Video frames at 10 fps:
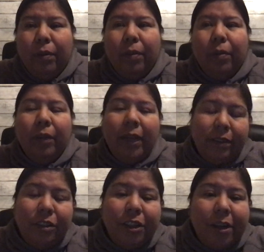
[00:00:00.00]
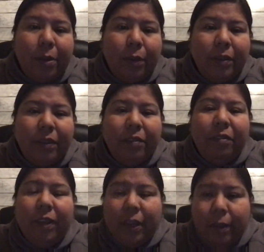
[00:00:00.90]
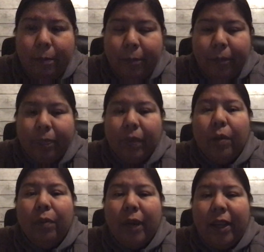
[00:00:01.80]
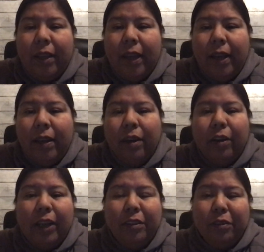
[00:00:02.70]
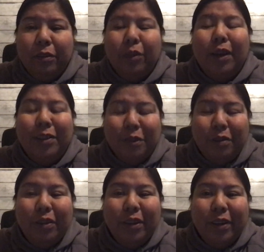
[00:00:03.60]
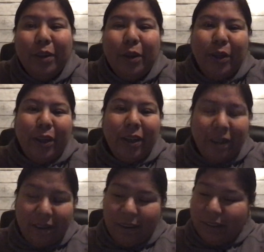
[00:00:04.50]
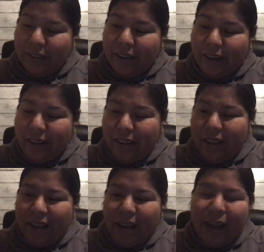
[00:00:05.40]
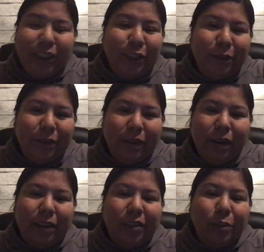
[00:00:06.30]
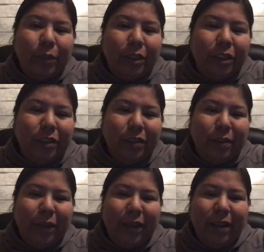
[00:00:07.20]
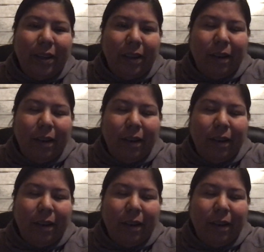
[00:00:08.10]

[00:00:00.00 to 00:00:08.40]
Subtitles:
last year was a fitted raglan crossover hood style. I chose the hardest one just so I can